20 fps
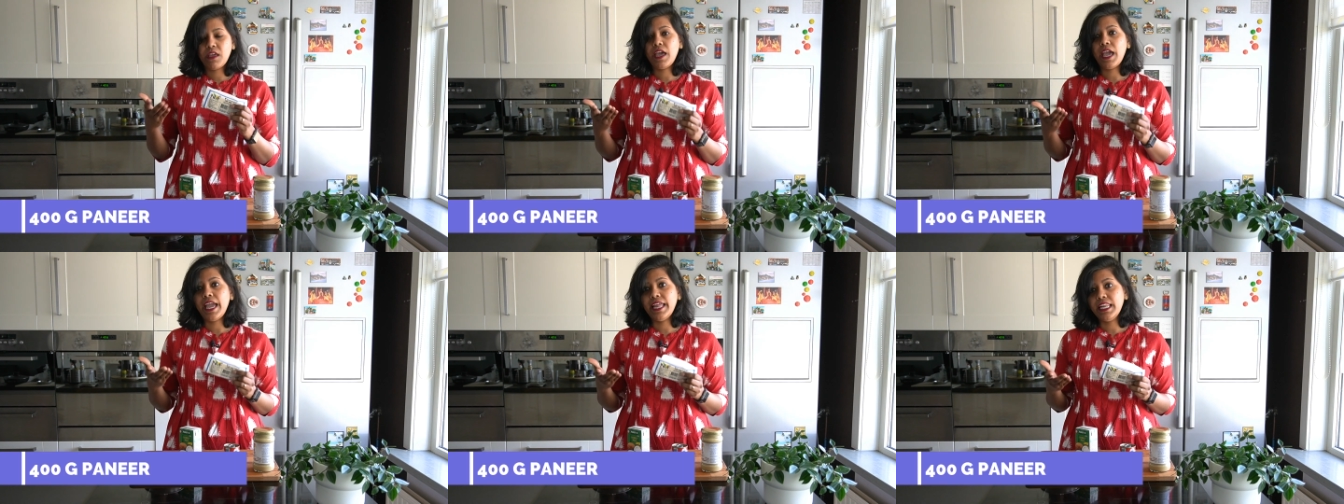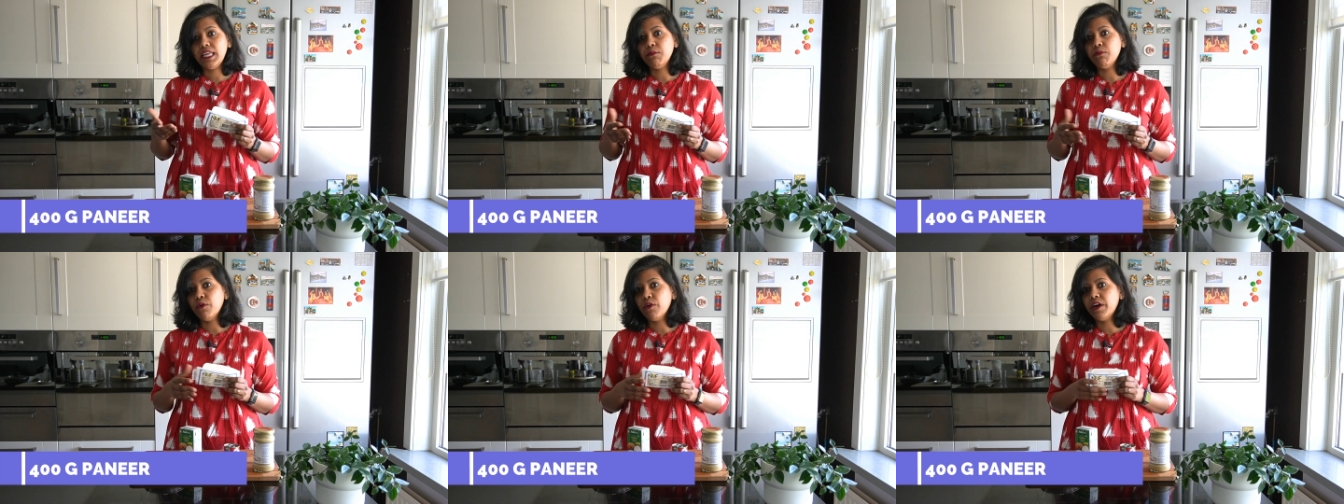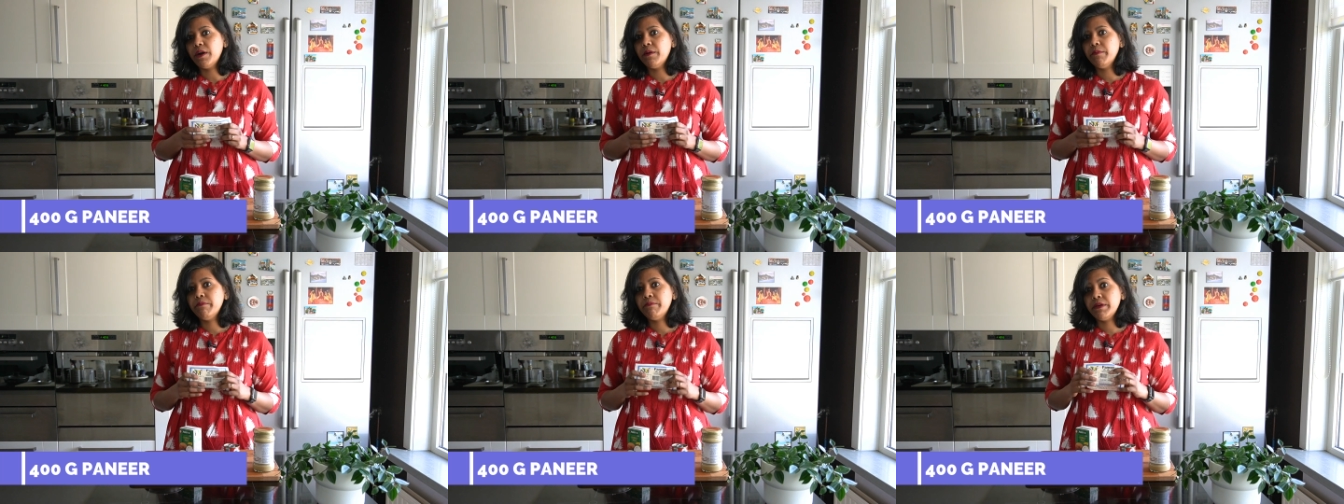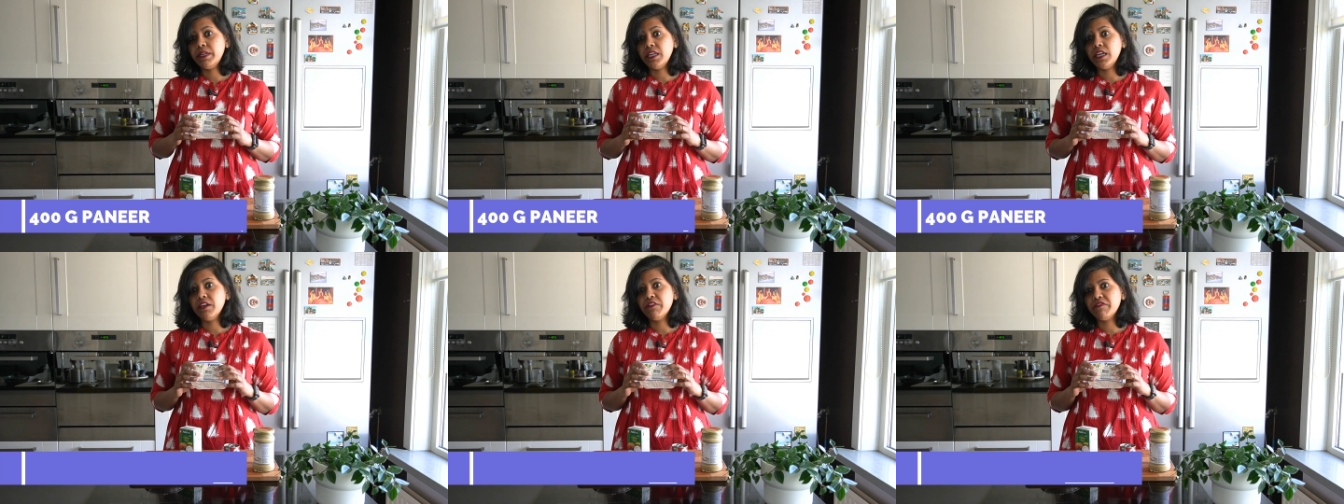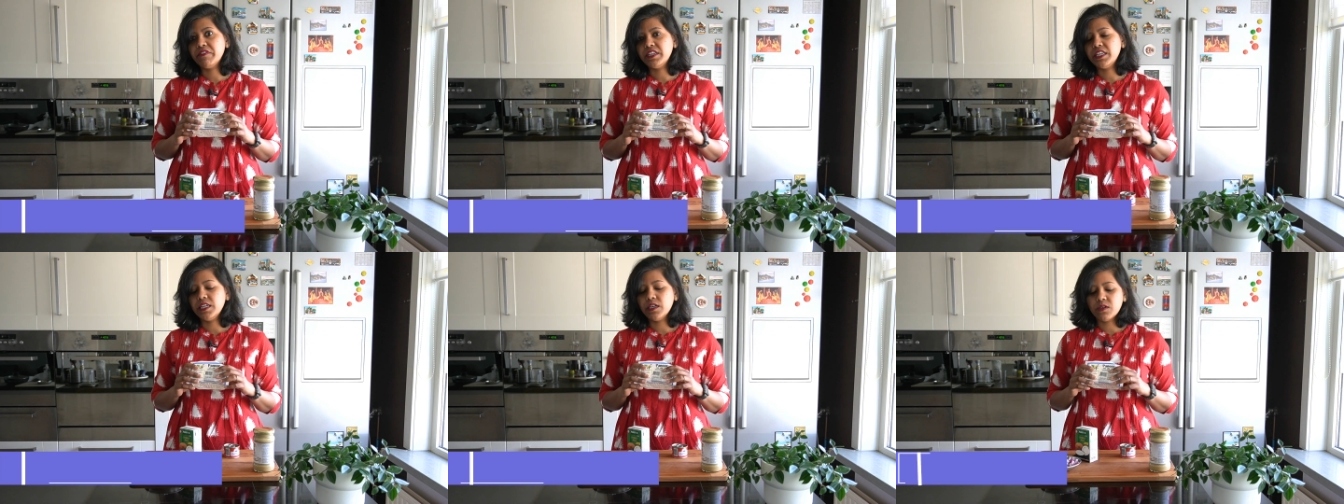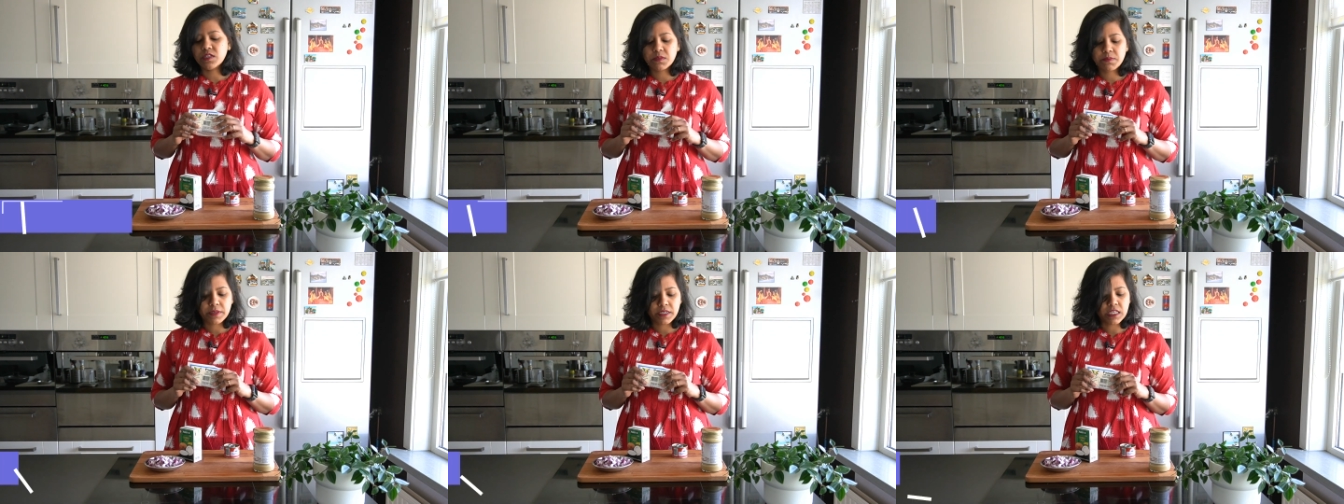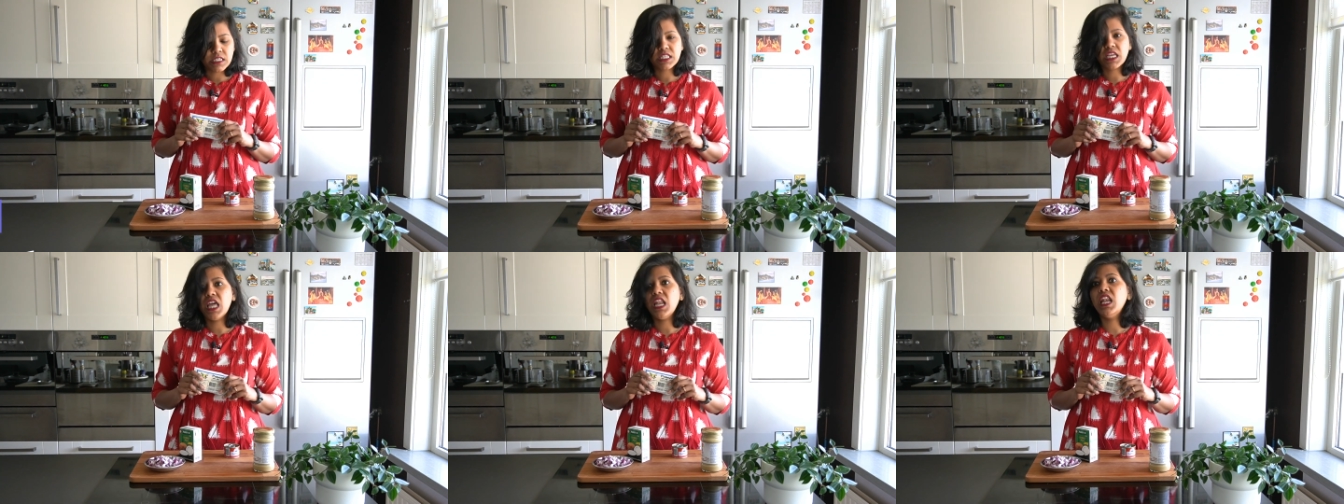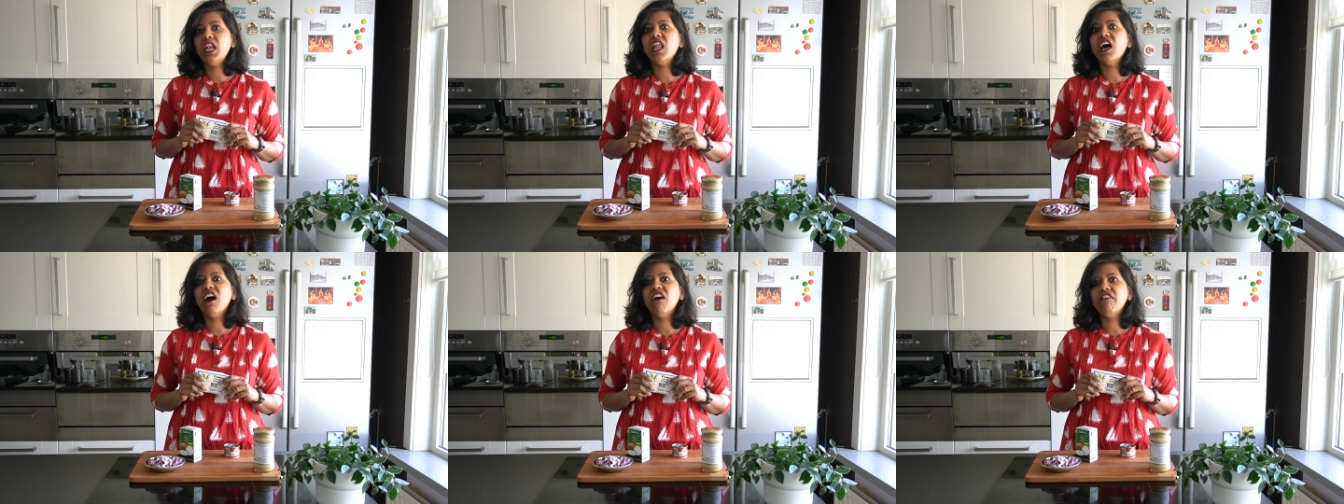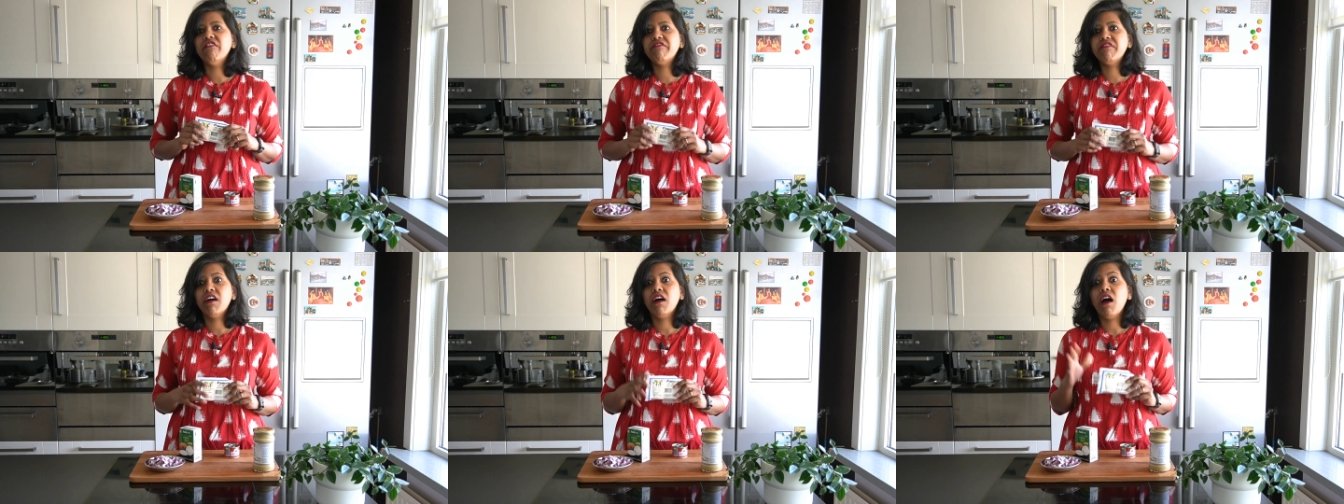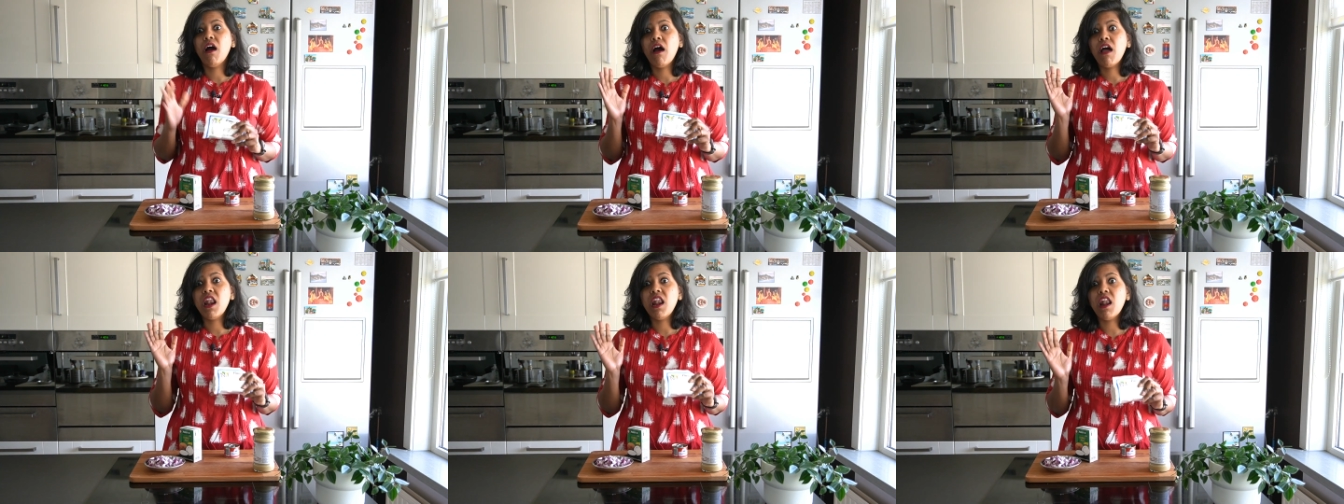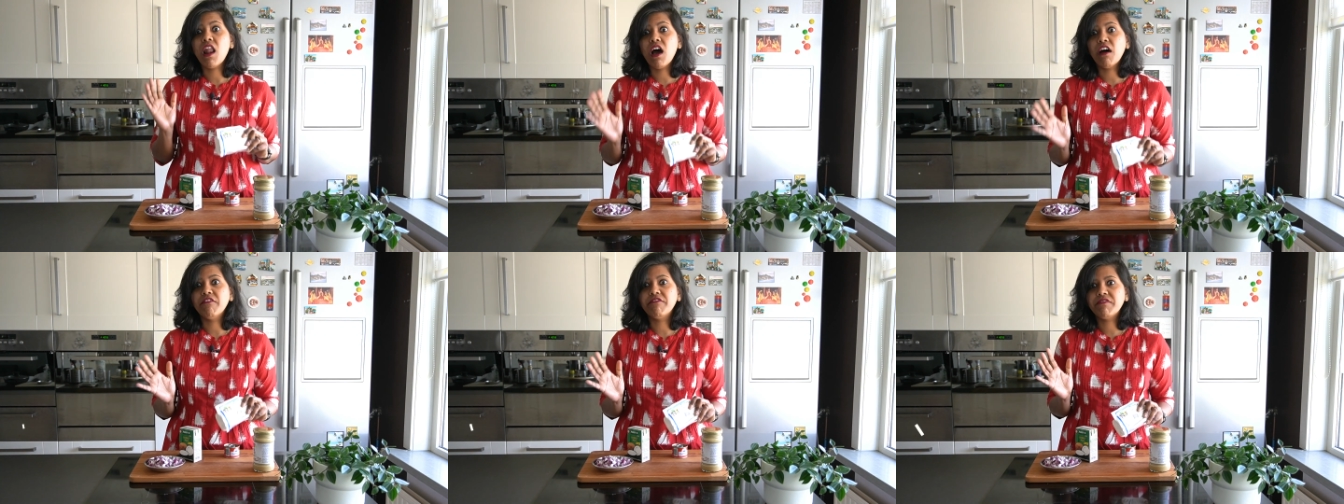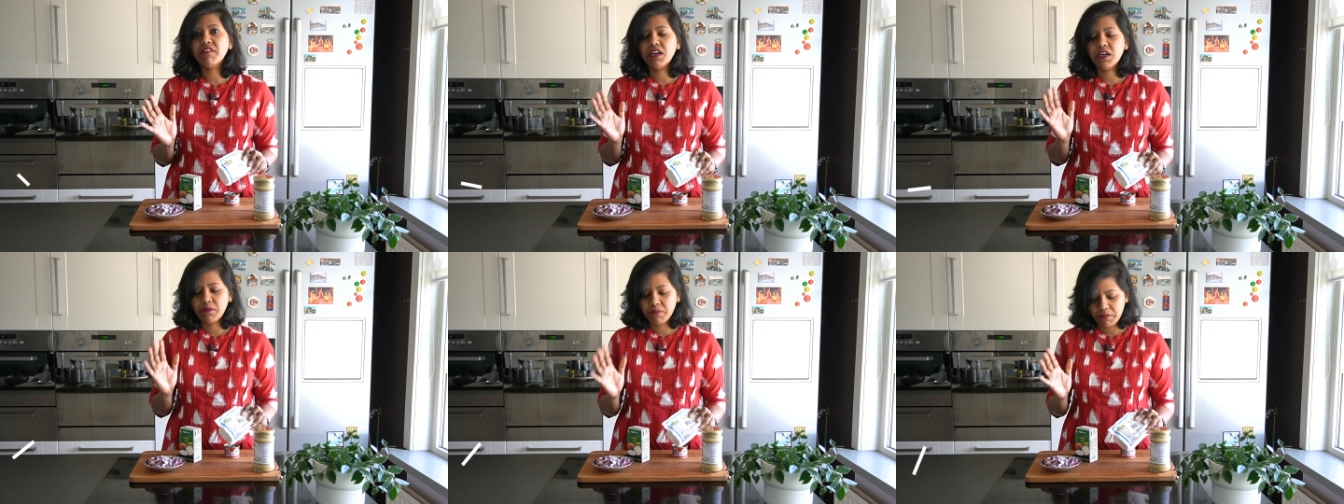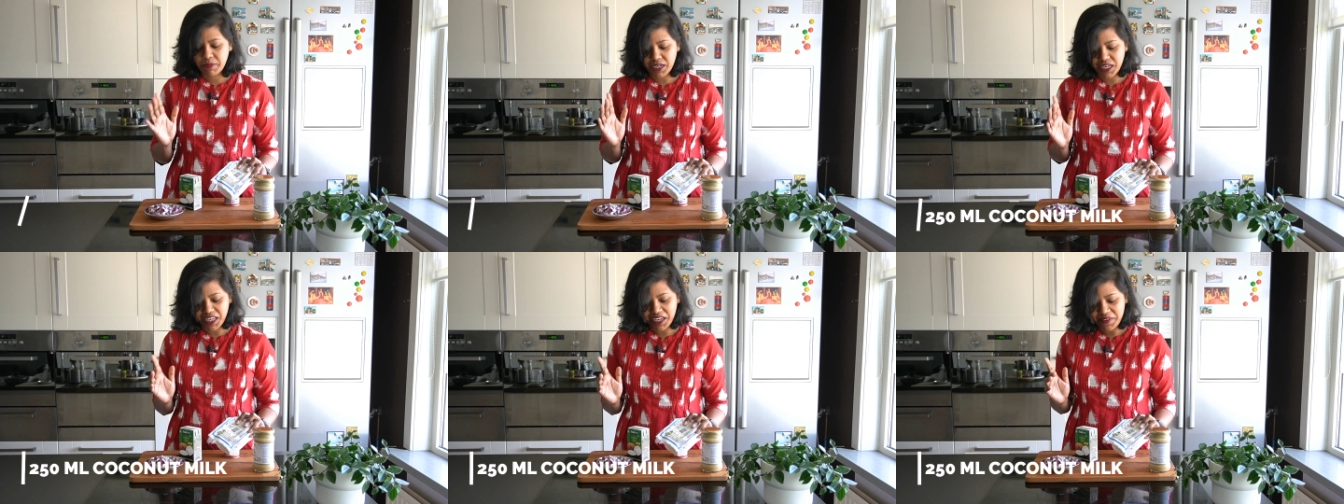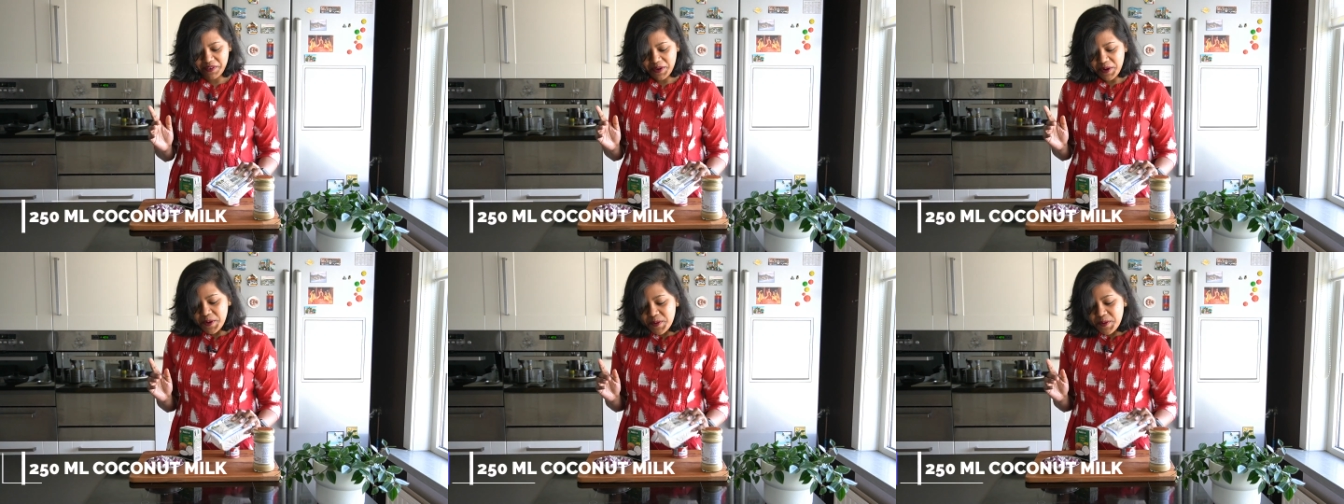any more paneer videos, because I love paneer.